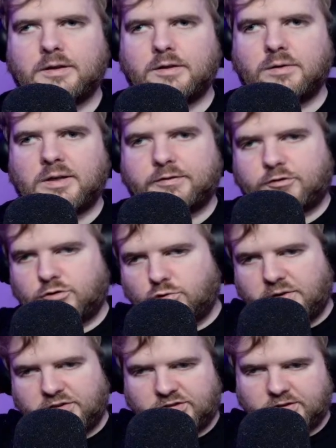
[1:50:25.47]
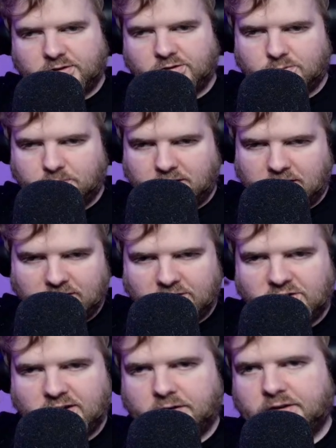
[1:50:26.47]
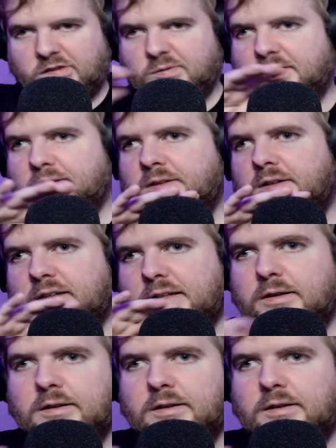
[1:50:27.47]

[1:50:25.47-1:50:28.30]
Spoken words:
You only have 2 questions, but you need to cheat on this one. Okay.